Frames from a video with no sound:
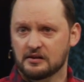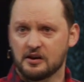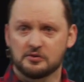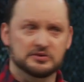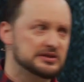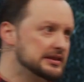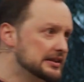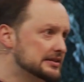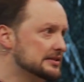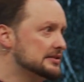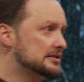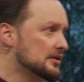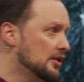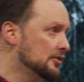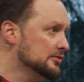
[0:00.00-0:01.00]
Oh, sticks and
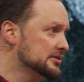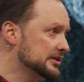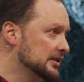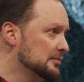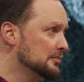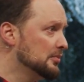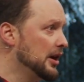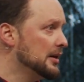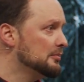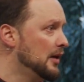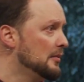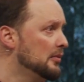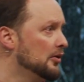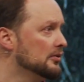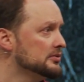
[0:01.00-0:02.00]
stones can break
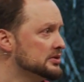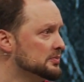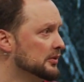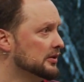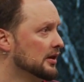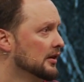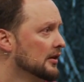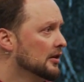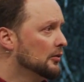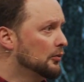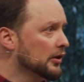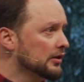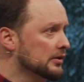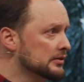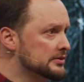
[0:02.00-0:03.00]
my bones, but
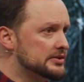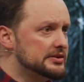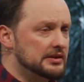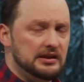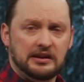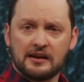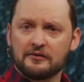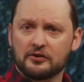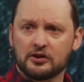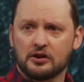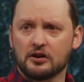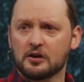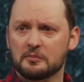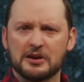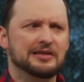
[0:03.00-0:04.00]
words can never
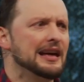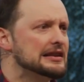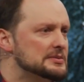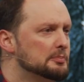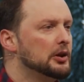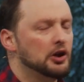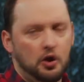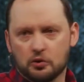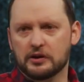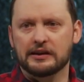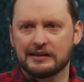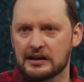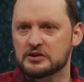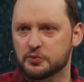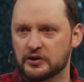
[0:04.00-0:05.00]
hurt me. That's baloney.
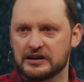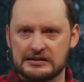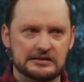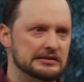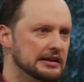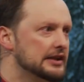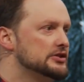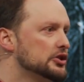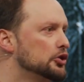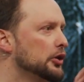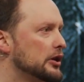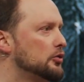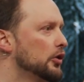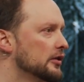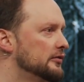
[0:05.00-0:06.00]
That's what it is. That's the
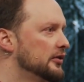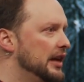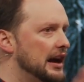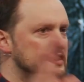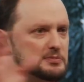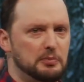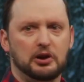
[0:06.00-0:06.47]
Greek word for that is